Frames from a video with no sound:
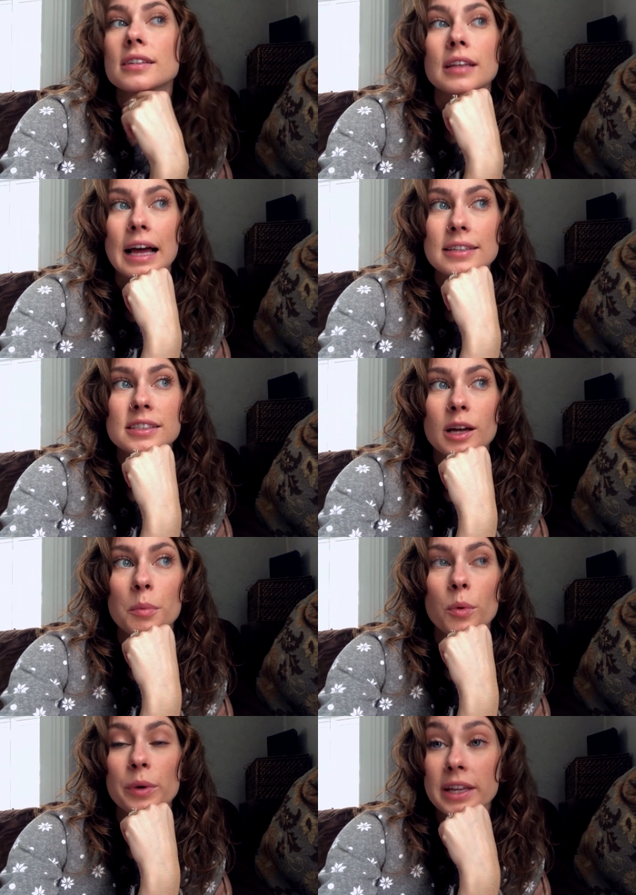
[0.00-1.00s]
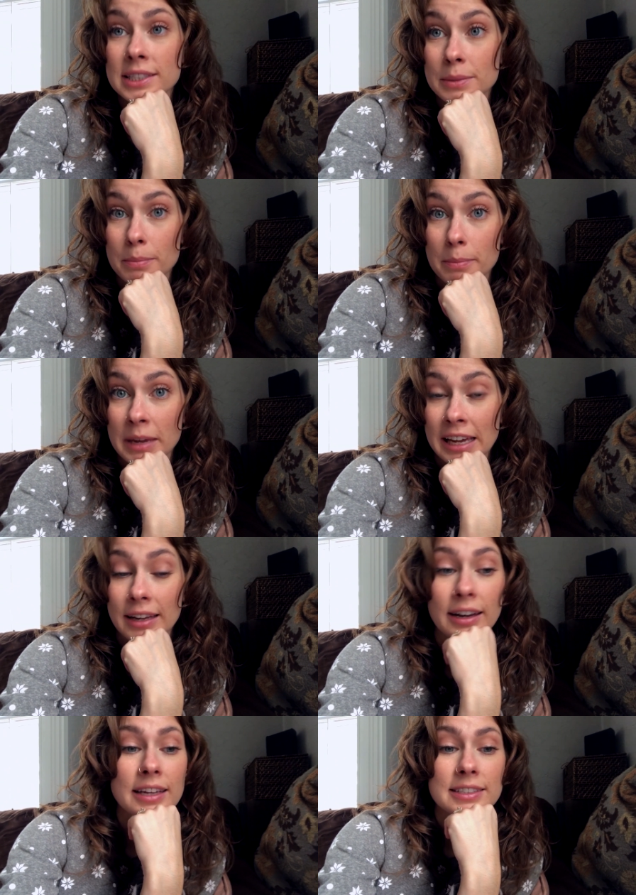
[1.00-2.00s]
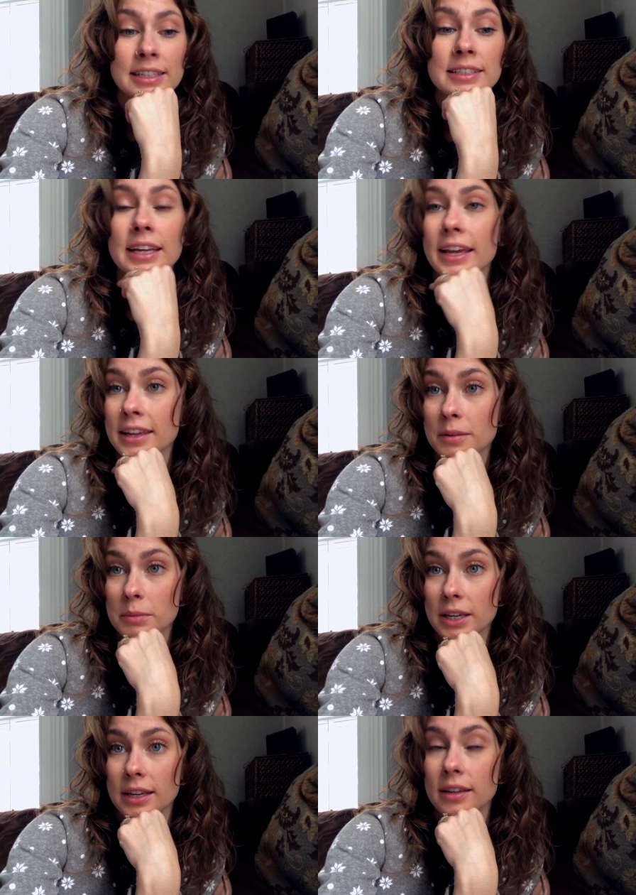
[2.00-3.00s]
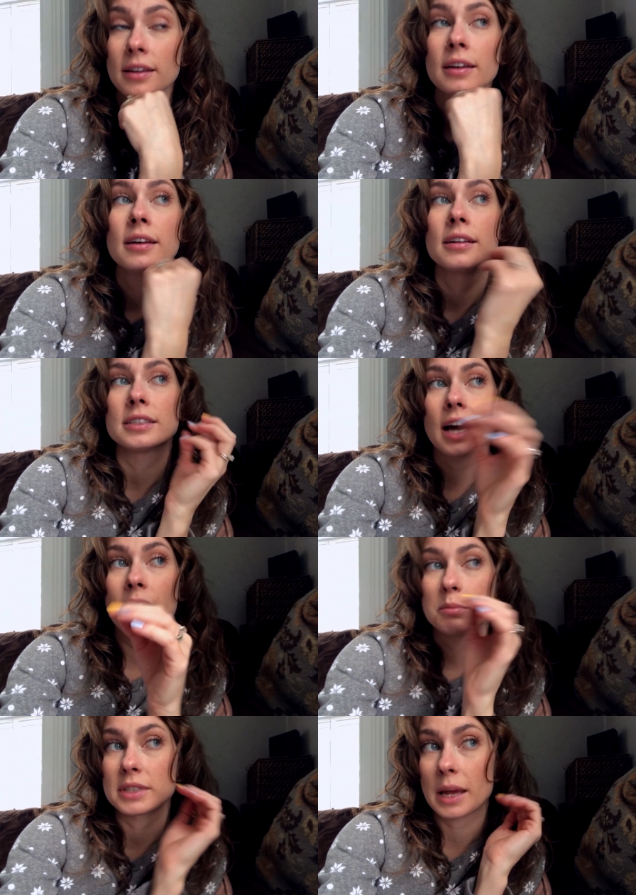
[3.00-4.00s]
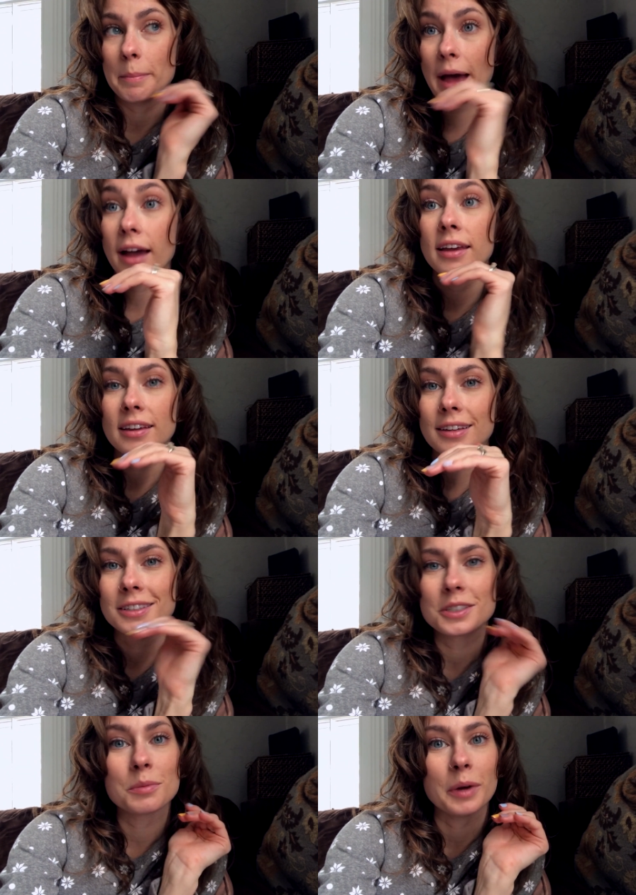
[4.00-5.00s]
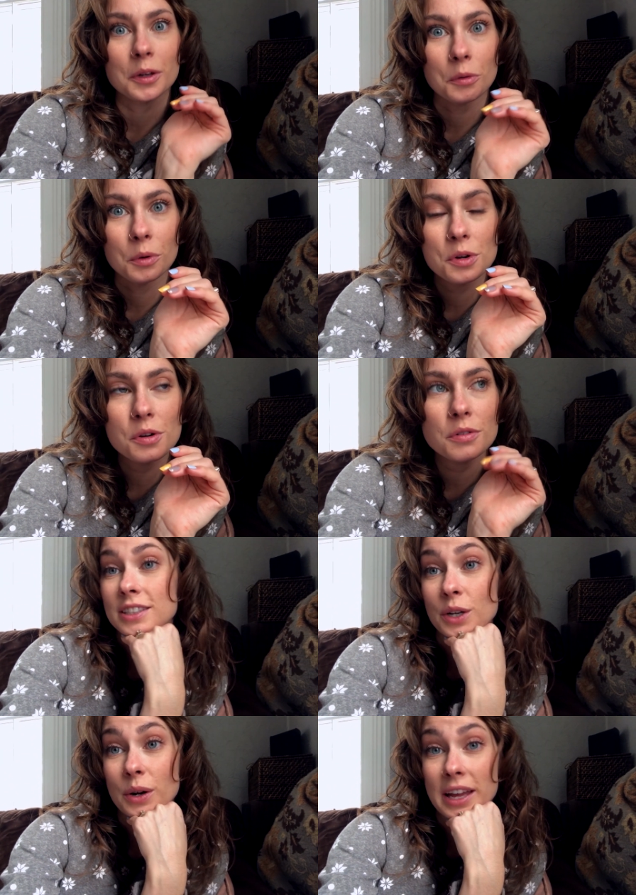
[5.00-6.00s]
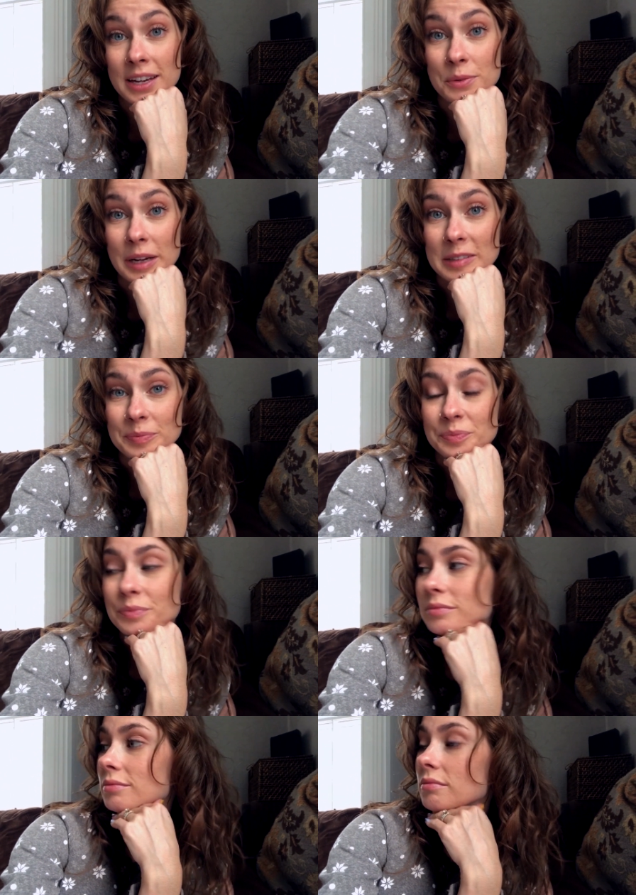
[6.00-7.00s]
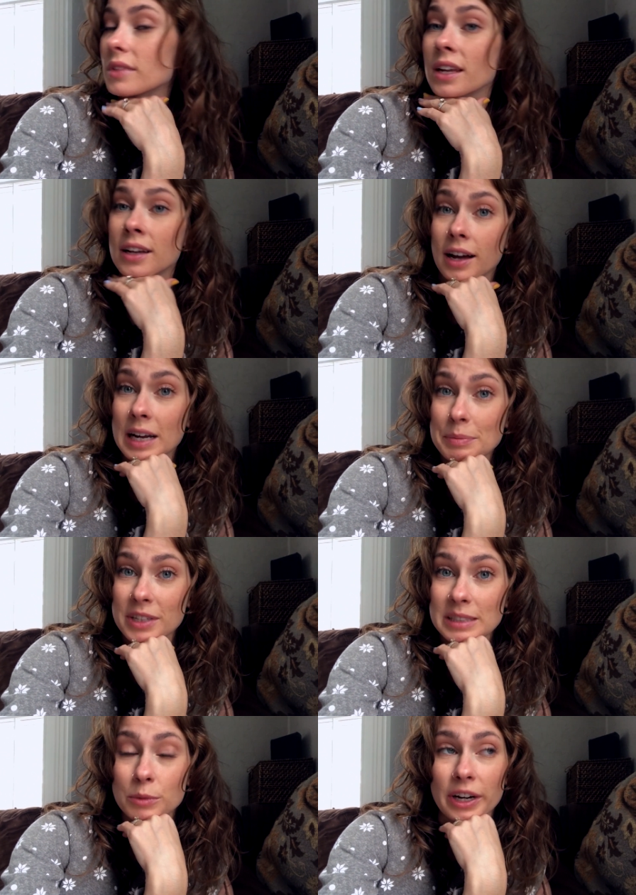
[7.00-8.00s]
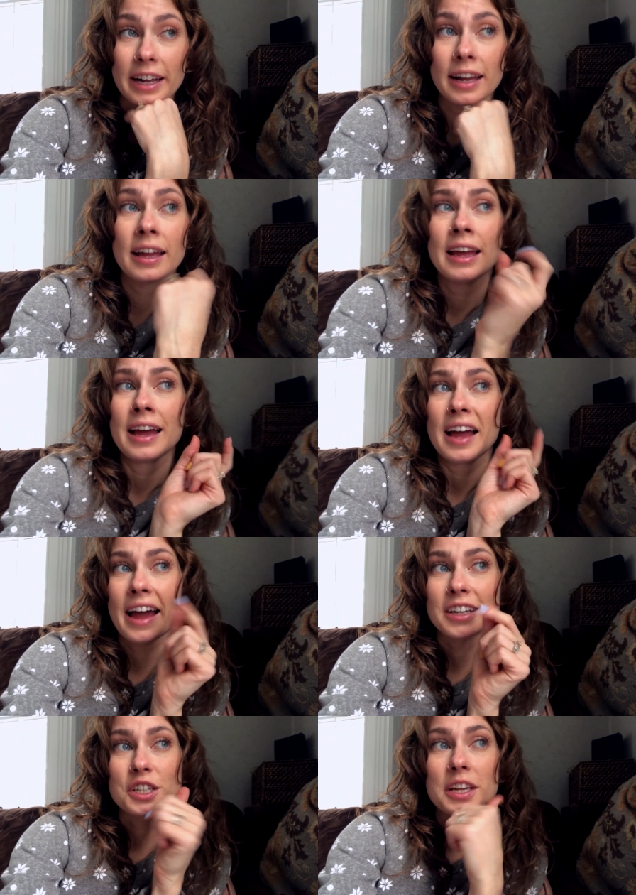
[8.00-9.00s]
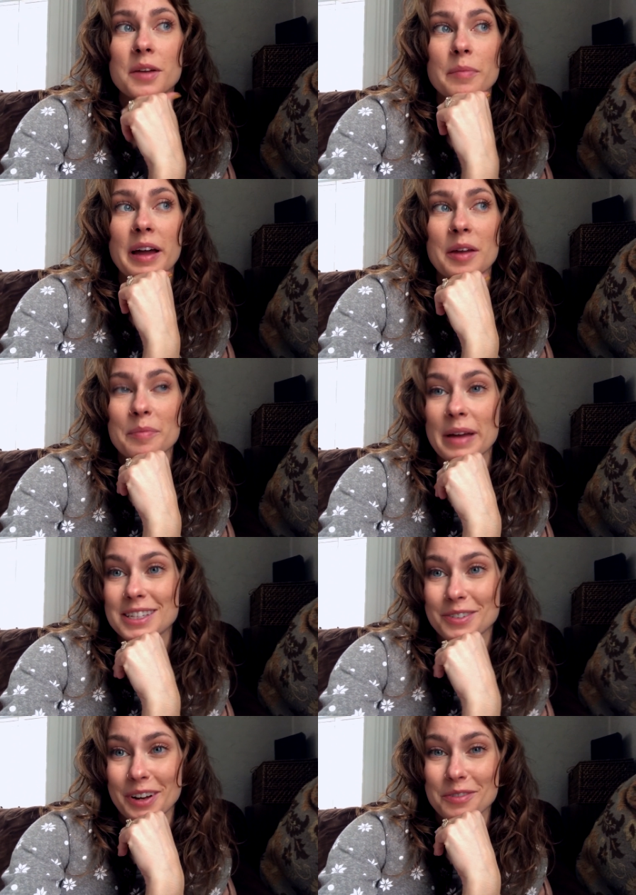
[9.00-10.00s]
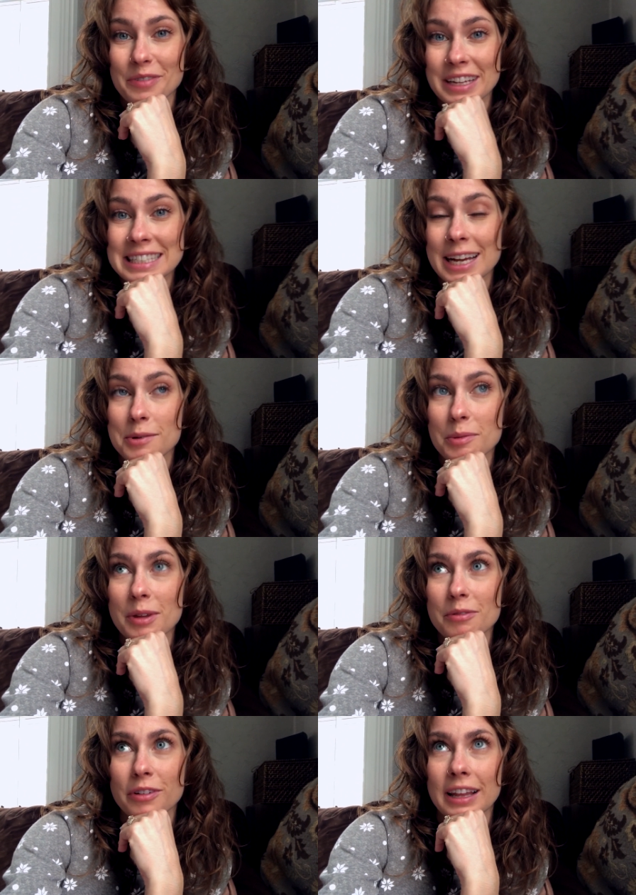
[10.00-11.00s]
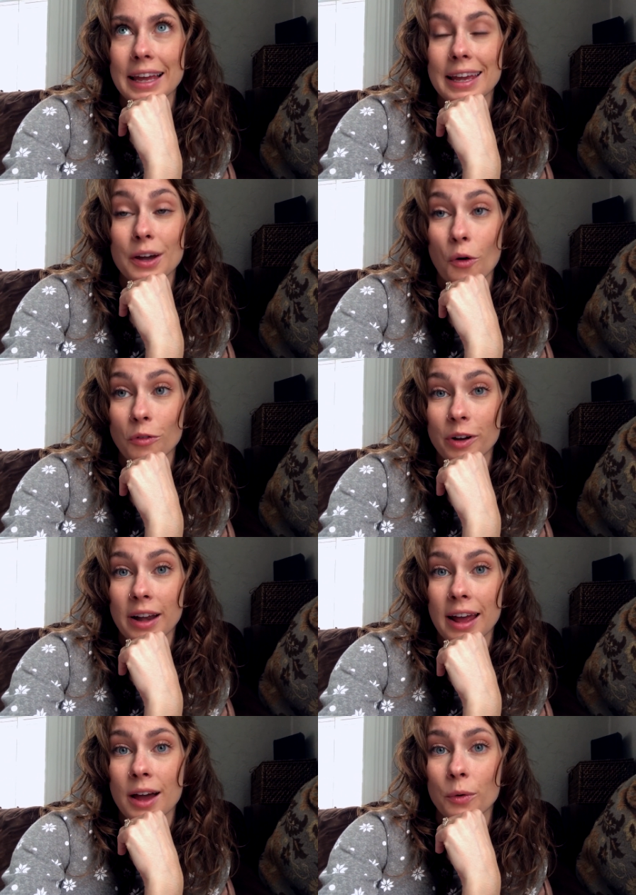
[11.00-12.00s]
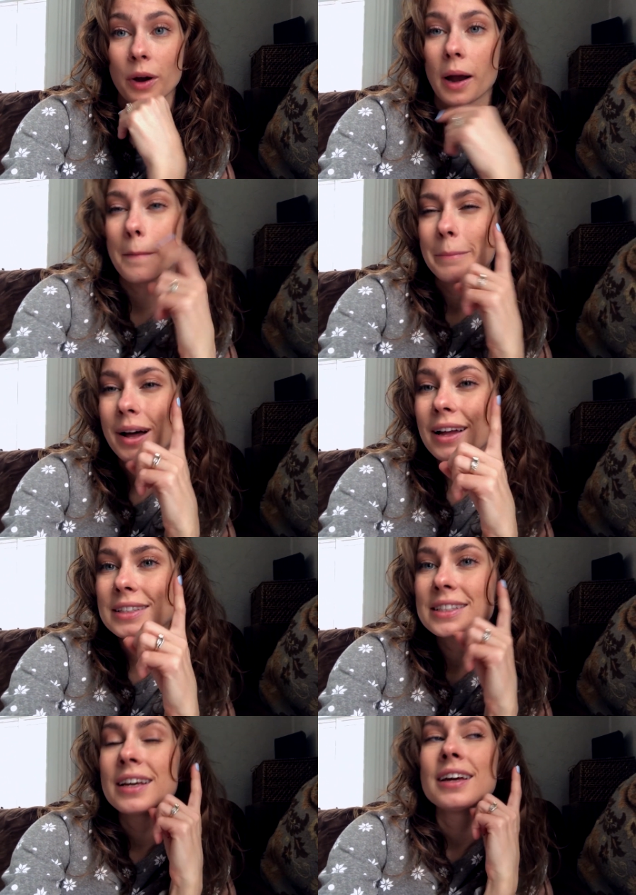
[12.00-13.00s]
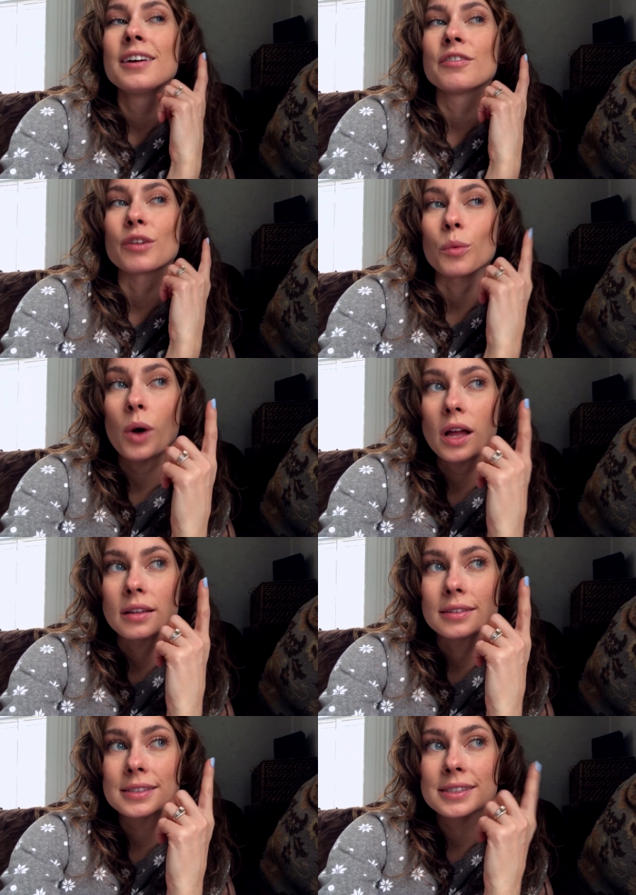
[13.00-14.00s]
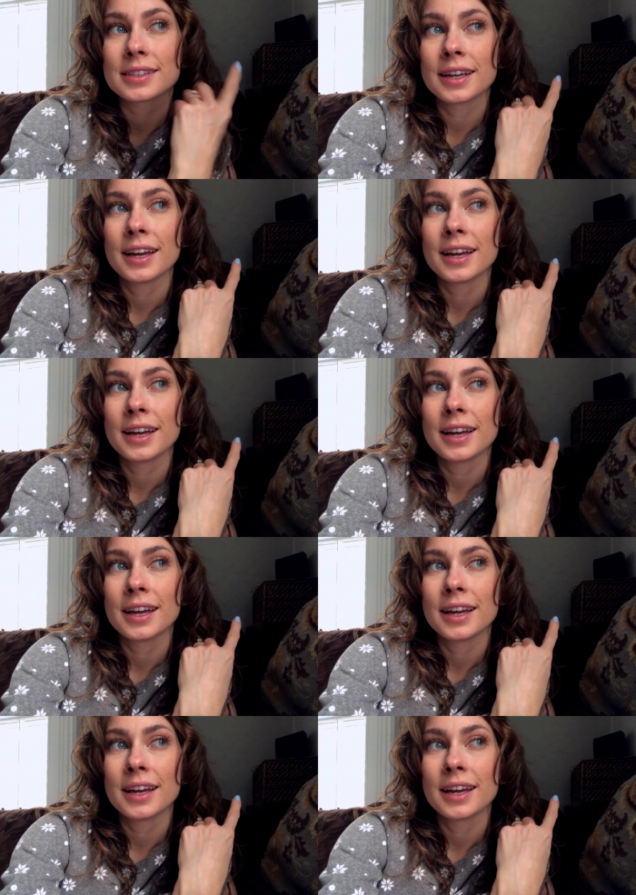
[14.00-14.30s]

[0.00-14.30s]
the last couple weeks, man, has it taken me time to get back into my groove. So anyway, got up this morning. Actually, my best friend FaceTimed me for like over an hour, but for once,